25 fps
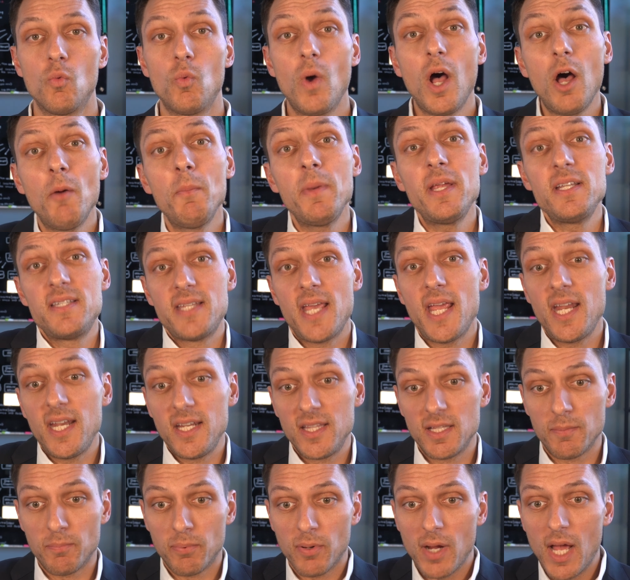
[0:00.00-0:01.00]
while
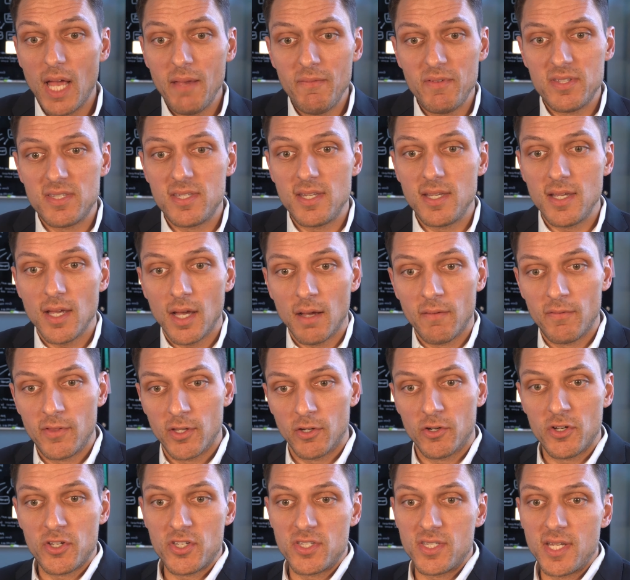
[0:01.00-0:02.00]
maintaining the privacy of
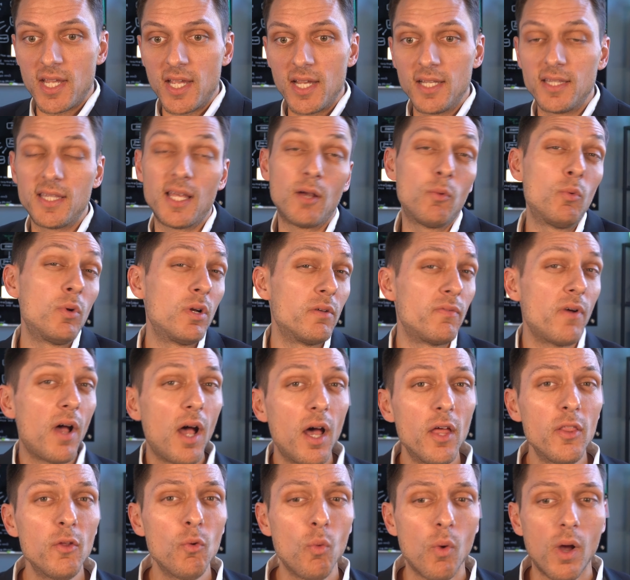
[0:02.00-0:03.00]
their estate that would have
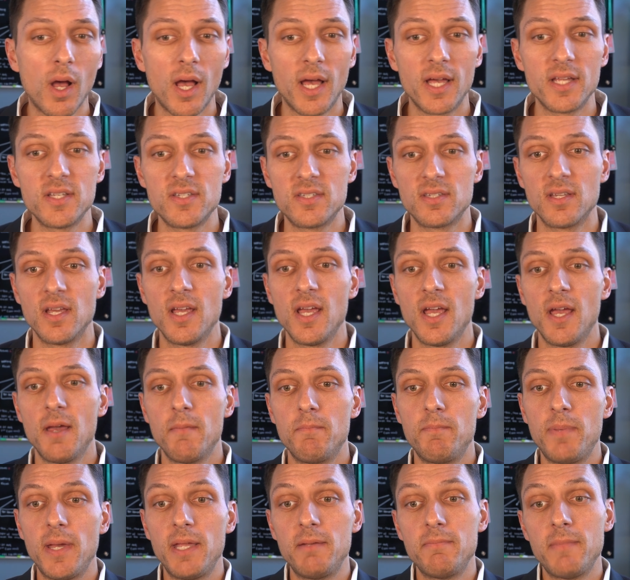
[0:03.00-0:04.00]
otherwise
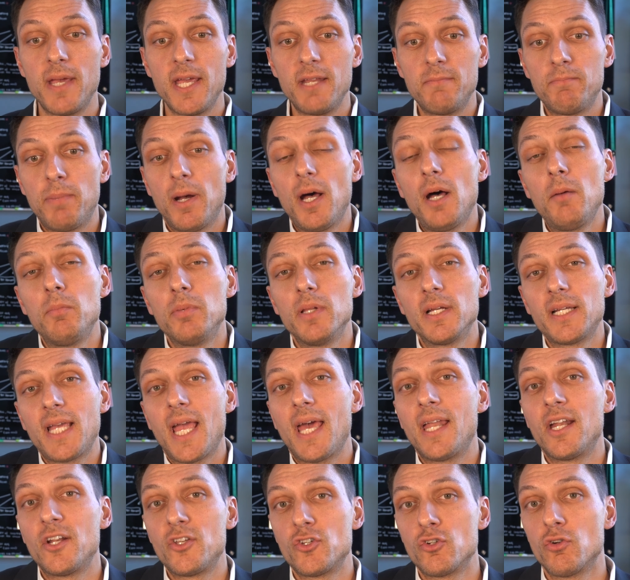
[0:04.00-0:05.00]
been made public
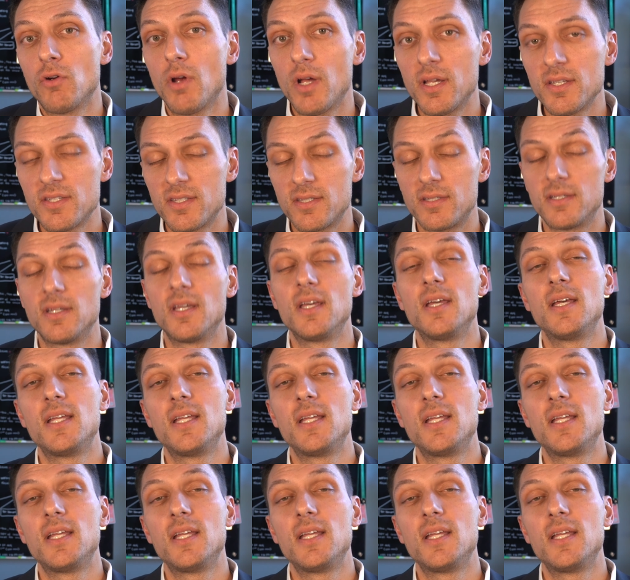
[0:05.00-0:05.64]
had a trust